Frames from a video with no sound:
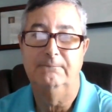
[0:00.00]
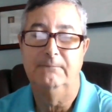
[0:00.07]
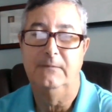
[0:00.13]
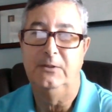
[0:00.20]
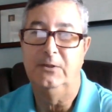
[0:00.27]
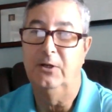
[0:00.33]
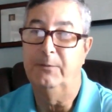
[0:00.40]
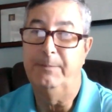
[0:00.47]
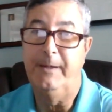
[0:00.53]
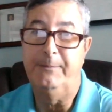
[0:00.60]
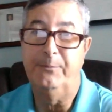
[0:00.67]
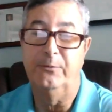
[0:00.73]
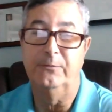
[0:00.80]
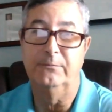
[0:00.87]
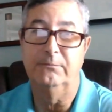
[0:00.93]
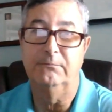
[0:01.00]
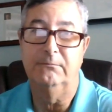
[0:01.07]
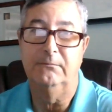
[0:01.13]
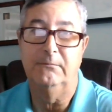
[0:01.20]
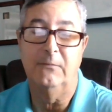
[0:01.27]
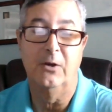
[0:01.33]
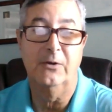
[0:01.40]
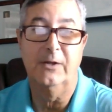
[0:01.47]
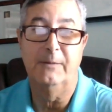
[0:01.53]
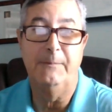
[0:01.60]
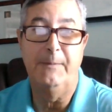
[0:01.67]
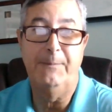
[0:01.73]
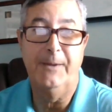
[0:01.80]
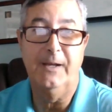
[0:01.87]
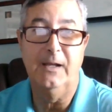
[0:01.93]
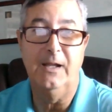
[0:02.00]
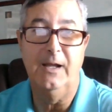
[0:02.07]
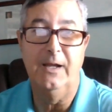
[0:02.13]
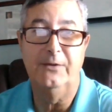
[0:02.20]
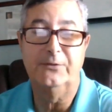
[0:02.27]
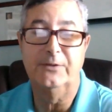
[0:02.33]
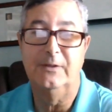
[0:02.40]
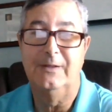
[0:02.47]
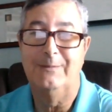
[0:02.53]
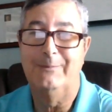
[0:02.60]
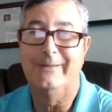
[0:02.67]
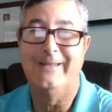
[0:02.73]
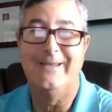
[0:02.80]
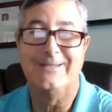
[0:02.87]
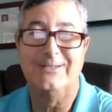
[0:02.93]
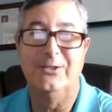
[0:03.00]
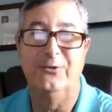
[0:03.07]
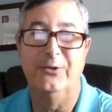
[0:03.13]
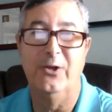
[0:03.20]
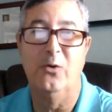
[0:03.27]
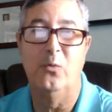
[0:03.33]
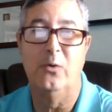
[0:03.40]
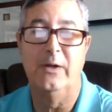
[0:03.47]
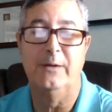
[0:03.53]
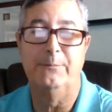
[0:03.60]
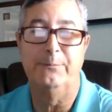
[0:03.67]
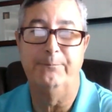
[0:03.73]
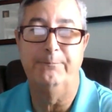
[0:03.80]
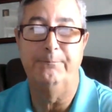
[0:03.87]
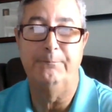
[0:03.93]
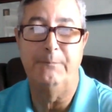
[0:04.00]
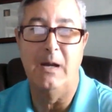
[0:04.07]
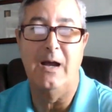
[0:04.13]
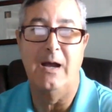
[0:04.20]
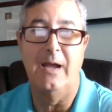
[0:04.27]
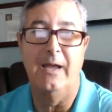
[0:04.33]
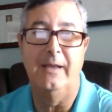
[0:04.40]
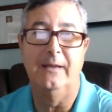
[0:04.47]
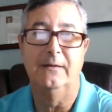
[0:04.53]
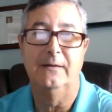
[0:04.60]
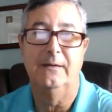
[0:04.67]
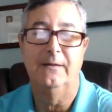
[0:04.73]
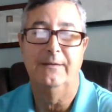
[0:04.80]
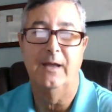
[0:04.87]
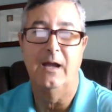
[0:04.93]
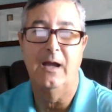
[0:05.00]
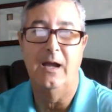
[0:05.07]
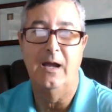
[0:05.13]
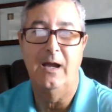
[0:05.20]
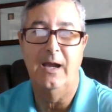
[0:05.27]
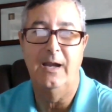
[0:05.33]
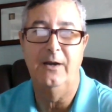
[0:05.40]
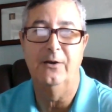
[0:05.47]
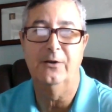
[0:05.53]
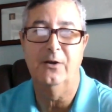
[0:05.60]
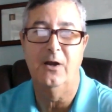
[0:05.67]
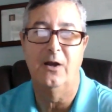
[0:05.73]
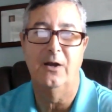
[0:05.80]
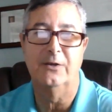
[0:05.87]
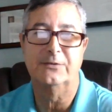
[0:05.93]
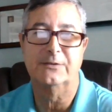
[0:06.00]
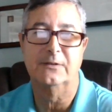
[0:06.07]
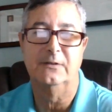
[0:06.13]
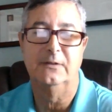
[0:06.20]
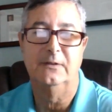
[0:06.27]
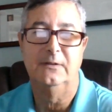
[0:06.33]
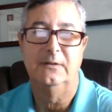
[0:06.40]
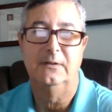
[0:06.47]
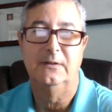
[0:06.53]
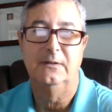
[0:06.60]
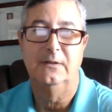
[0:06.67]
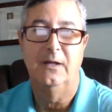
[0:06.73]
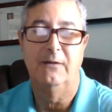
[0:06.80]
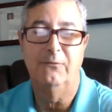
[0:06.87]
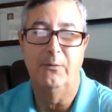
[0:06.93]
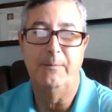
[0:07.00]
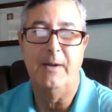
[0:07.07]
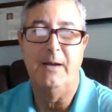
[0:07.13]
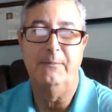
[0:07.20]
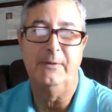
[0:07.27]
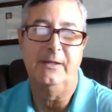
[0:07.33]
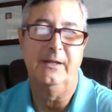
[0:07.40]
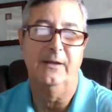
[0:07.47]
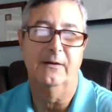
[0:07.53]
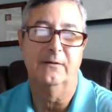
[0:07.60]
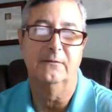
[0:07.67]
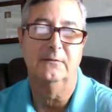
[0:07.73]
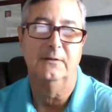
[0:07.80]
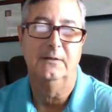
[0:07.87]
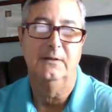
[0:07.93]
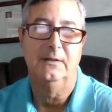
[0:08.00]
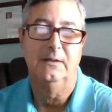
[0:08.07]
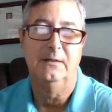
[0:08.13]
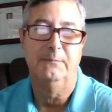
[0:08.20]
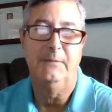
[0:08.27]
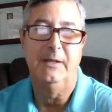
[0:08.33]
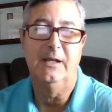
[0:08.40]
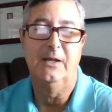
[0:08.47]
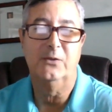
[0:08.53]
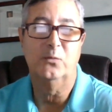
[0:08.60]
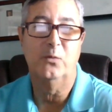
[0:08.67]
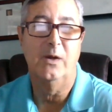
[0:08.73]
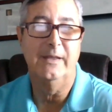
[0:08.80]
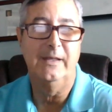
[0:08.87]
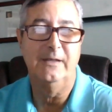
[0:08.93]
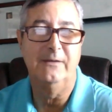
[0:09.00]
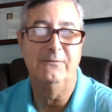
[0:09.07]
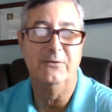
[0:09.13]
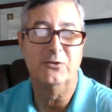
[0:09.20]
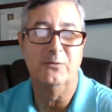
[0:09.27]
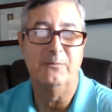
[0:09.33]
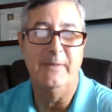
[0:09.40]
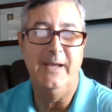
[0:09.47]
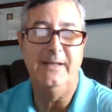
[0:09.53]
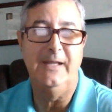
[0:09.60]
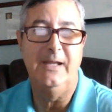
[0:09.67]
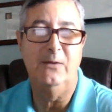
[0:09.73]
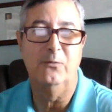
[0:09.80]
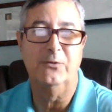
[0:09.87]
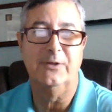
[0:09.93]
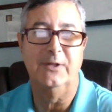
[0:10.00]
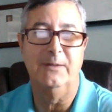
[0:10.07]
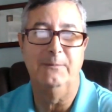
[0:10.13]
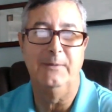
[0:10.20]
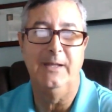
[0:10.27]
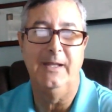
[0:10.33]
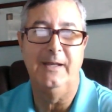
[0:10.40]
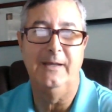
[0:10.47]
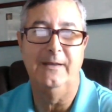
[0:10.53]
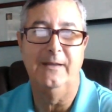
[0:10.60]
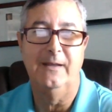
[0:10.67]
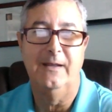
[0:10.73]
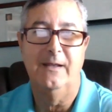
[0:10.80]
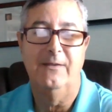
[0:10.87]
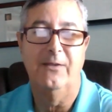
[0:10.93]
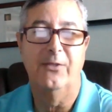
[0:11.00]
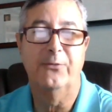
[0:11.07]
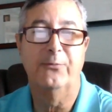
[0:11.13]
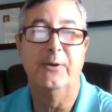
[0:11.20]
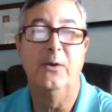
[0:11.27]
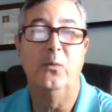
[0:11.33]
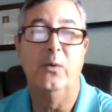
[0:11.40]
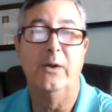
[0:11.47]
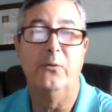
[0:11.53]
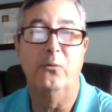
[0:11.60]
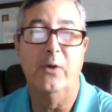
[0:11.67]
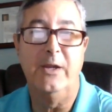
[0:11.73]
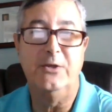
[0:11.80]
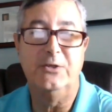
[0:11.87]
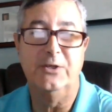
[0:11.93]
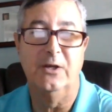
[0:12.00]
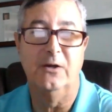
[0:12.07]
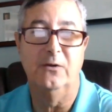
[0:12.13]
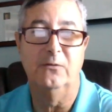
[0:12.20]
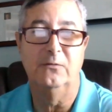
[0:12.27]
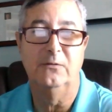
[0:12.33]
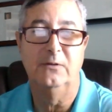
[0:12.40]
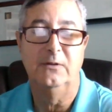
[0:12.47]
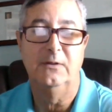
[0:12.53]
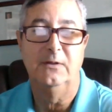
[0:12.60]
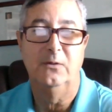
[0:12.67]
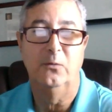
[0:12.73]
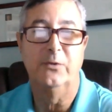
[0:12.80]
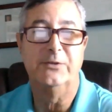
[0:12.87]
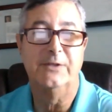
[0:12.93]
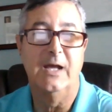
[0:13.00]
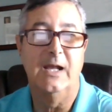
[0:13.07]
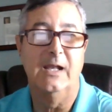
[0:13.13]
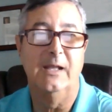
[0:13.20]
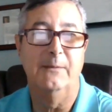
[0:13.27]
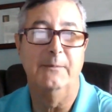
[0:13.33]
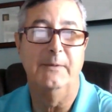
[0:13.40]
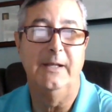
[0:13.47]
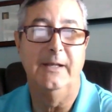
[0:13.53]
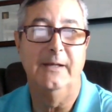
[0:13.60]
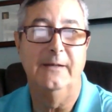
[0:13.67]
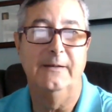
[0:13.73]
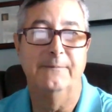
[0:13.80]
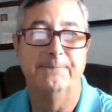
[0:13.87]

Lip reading: young people aren't going to be penalized, but they still don't want to buy the higher cost of Obamacare, because while the individual mandate was eliminated, the 3-to-1 ratio was not eliminated.